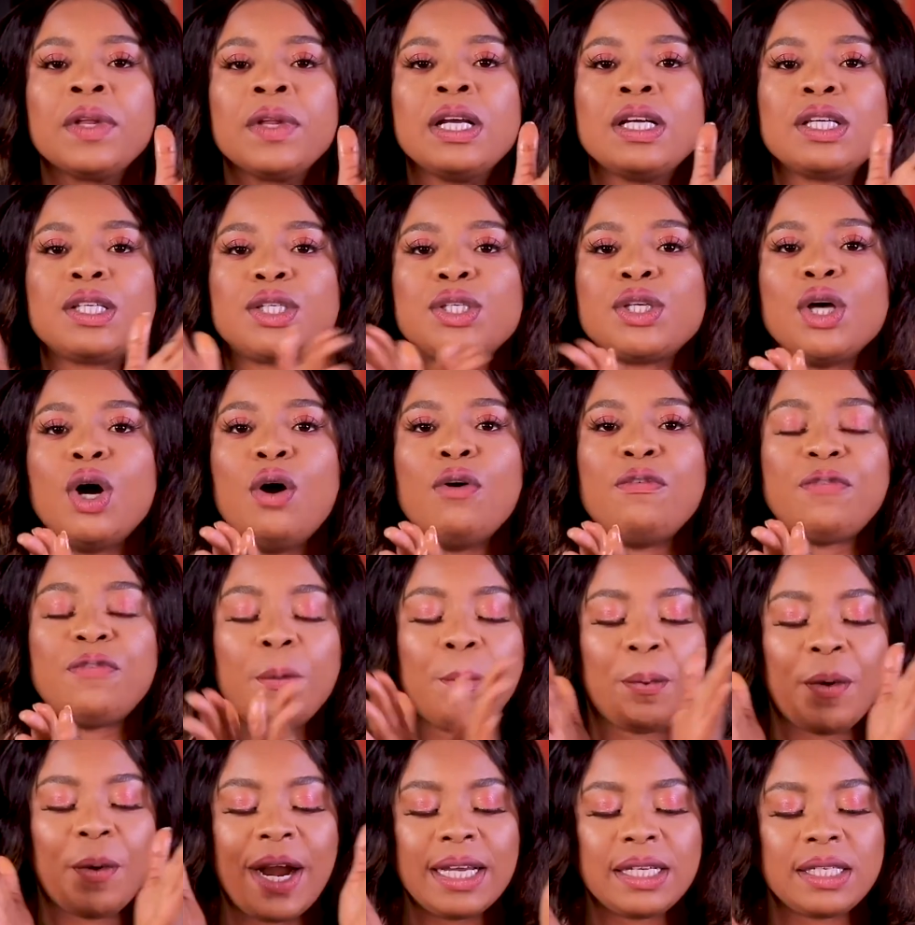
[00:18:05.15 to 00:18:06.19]
So for
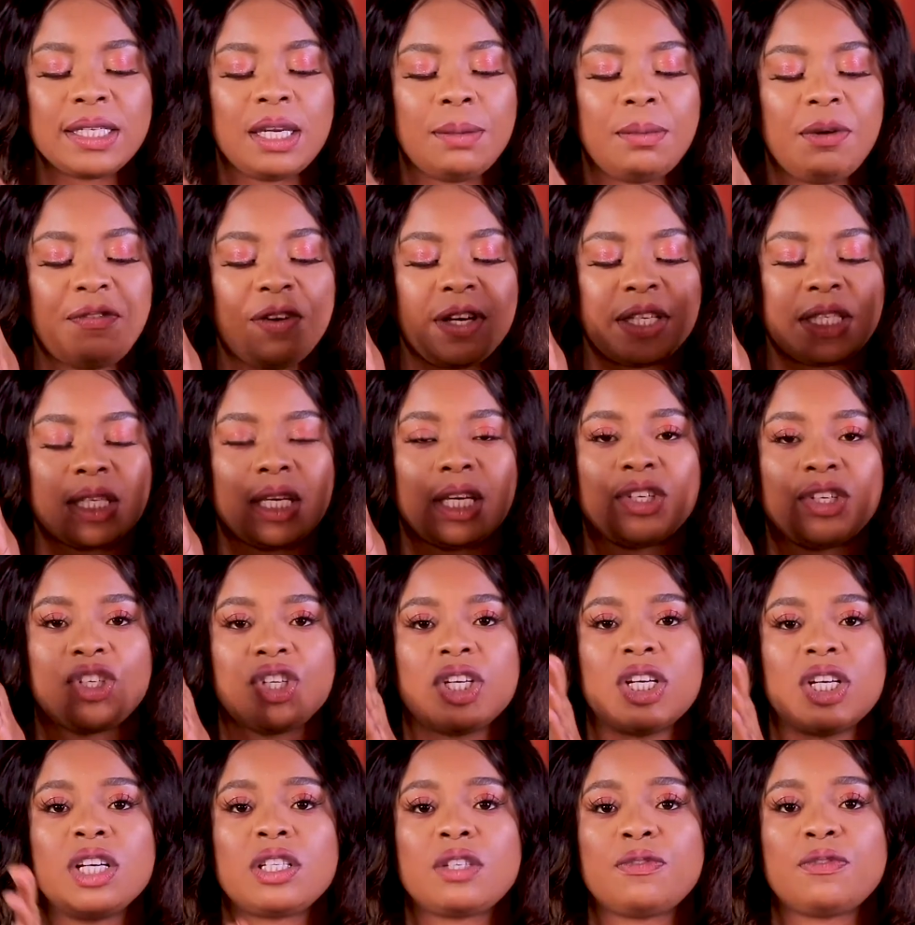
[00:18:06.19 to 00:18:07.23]
pricing in
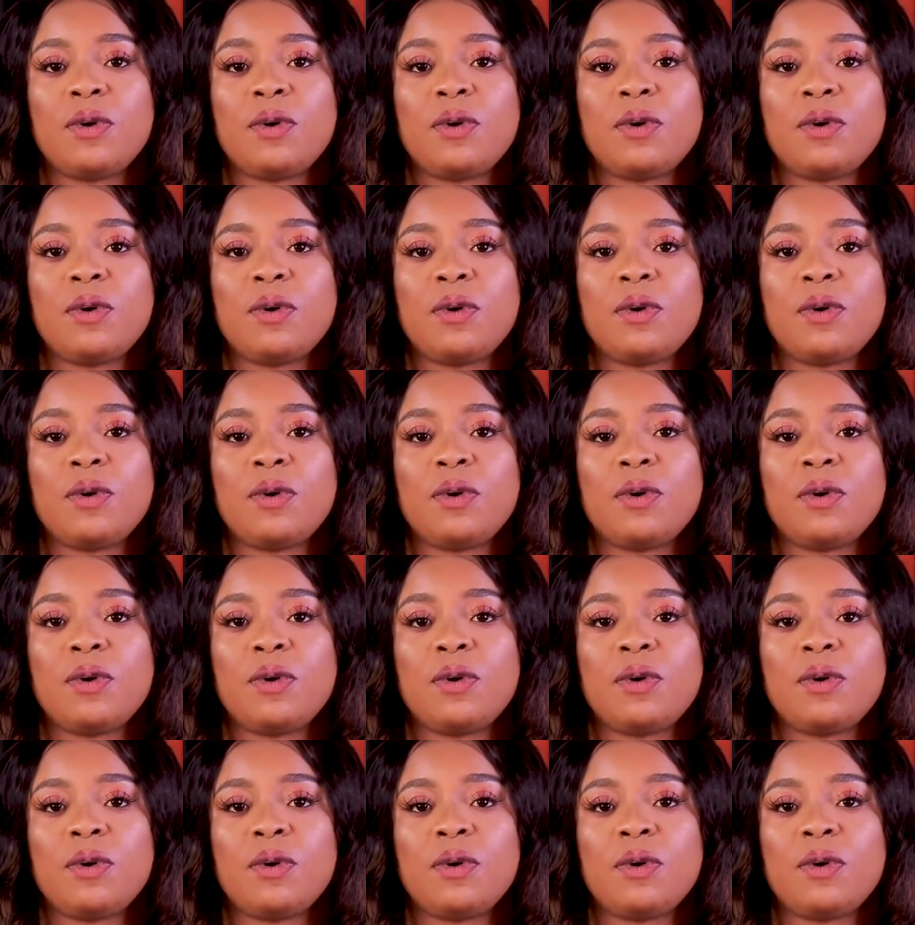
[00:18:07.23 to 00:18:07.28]
Kitchen is